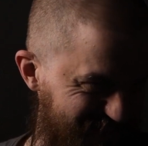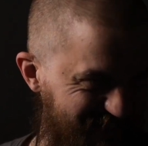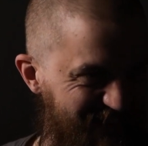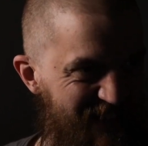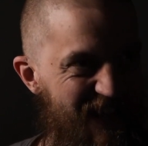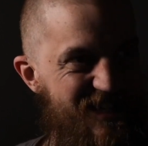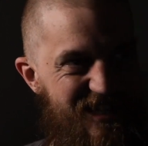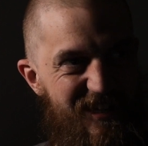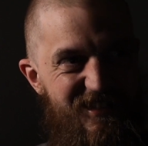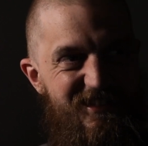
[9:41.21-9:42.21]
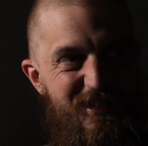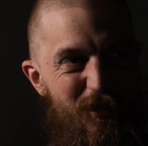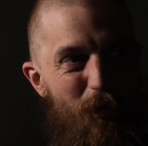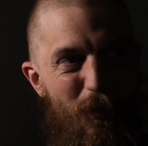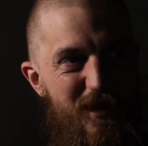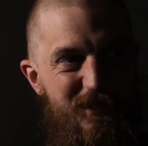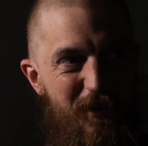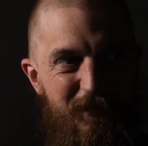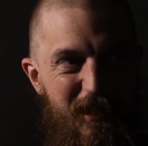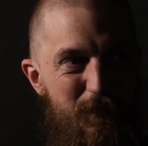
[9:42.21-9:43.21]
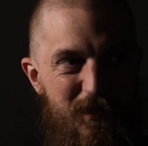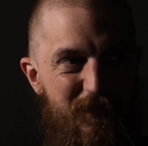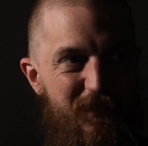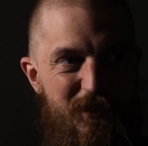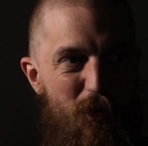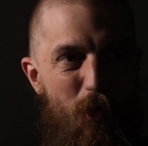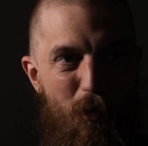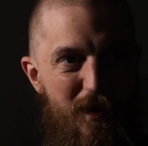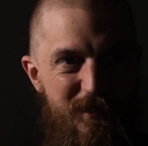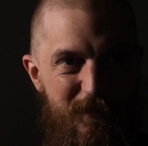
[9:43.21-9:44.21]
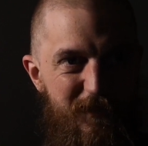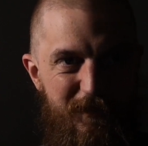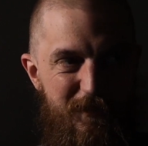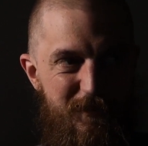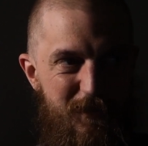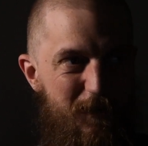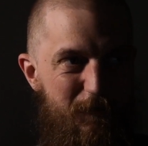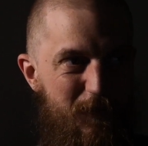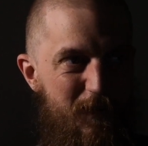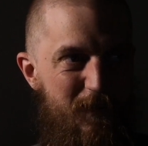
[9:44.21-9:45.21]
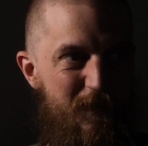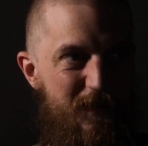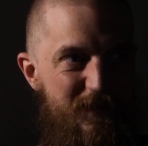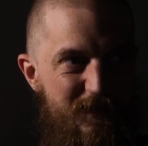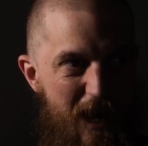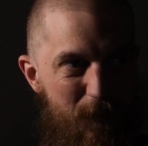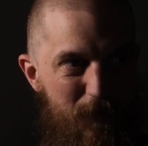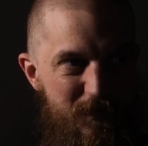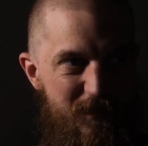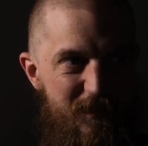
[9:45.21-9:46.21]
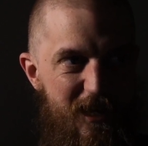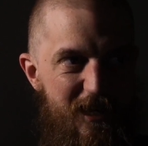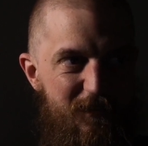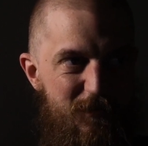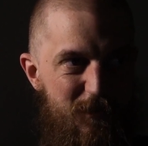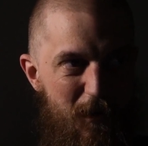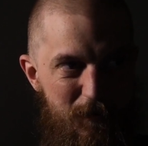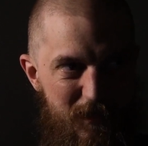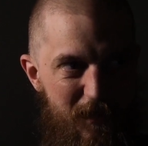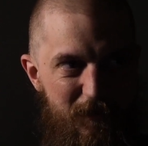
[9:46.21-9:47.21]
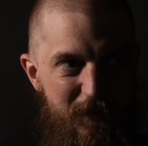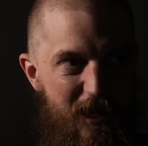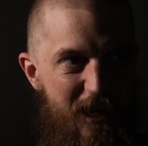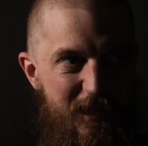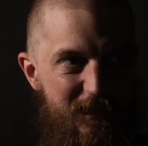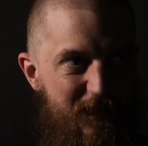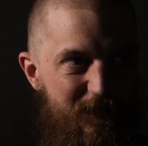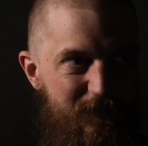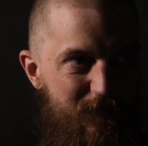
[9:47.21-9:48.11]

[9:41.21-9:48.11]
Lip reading: It's like there's always goddamn something. There's always something that just kind of dampens the day, that slows down the day. And